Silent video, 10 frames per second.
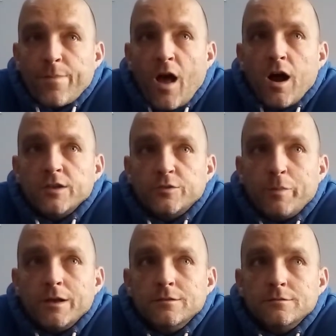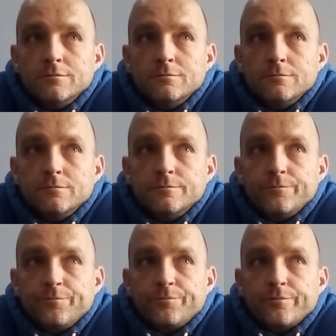I spent
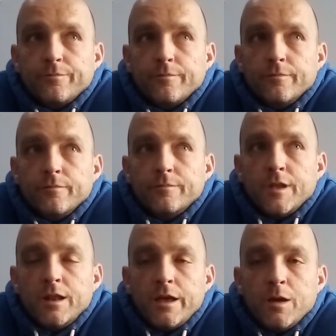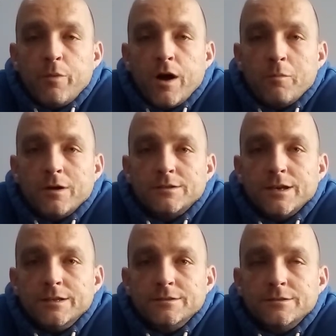the later part of my
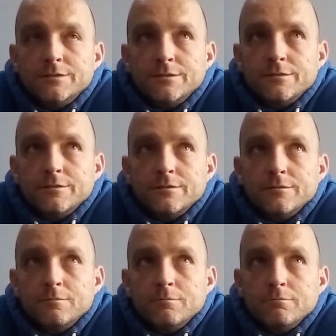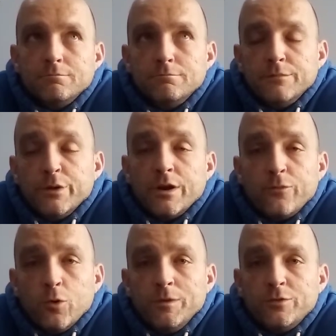teens, near enough all my